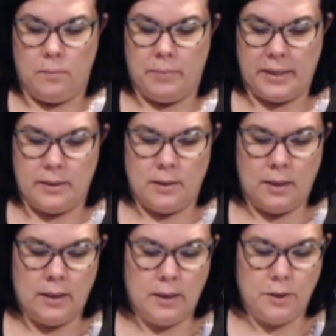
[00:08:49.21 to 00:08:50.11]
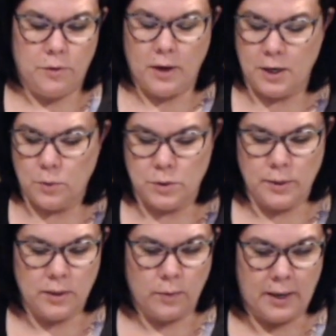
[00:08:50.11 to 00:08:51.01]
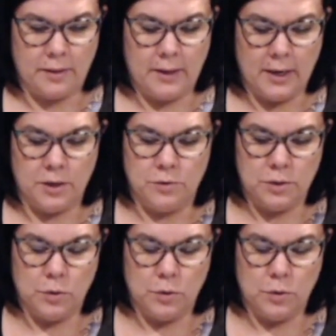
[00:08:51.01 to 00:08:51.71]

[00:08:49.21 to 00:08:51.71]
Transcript: but you thought you were doing the right thing you,